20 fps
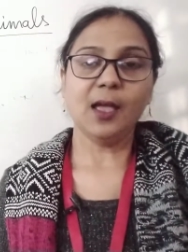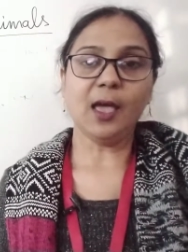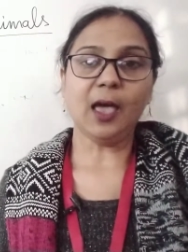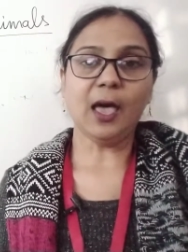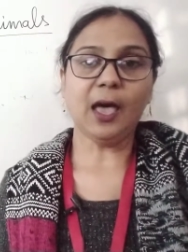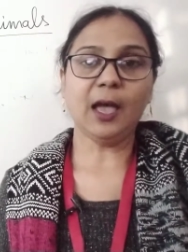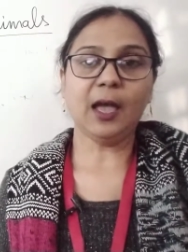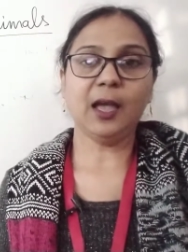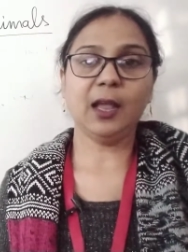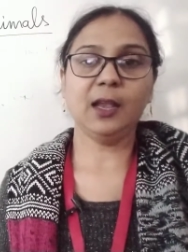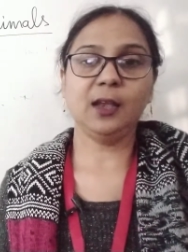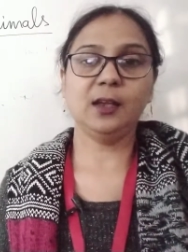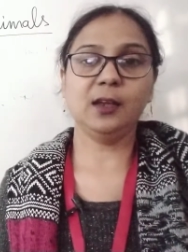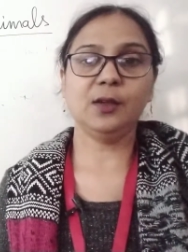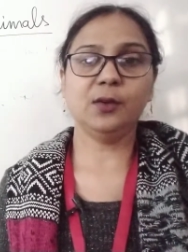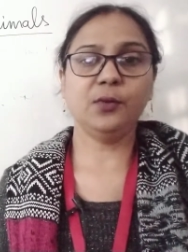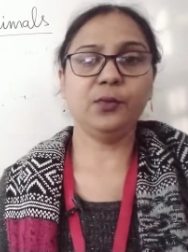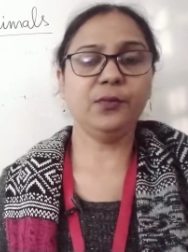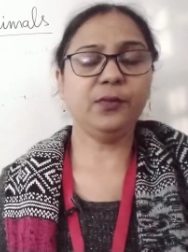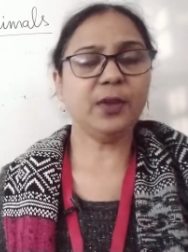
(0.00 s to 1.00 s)

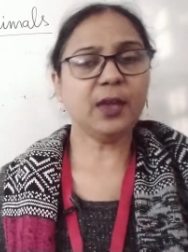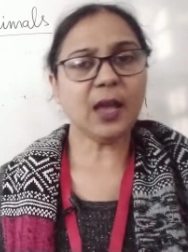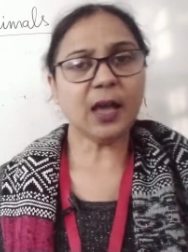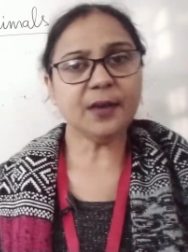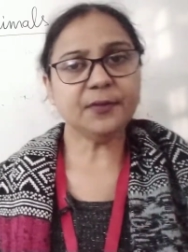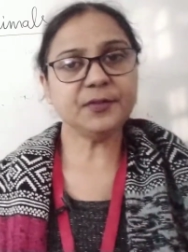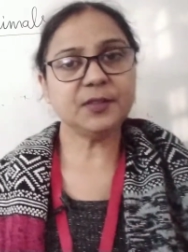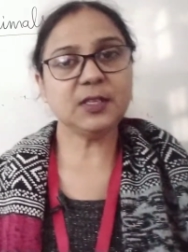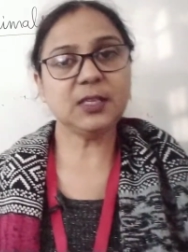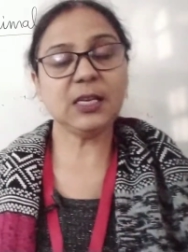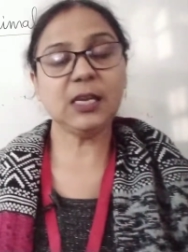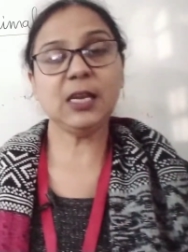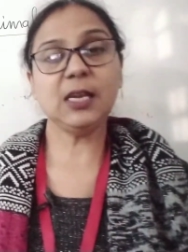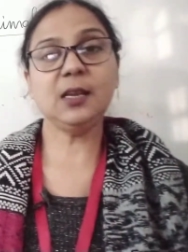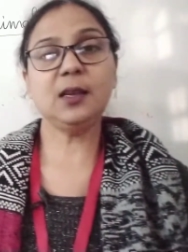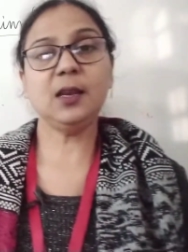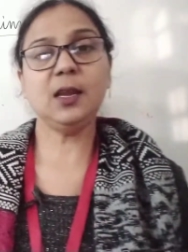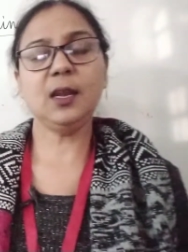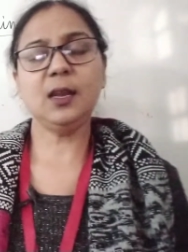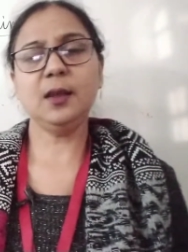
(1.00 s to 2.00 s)
And we have
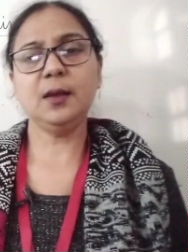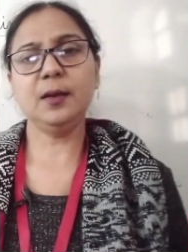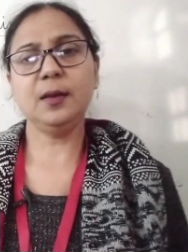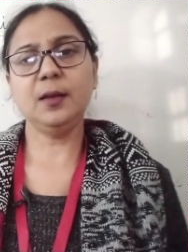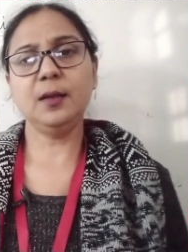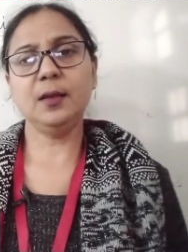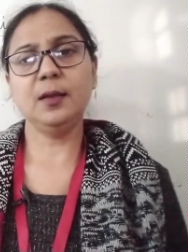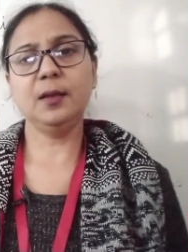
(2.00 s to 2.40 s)
seen in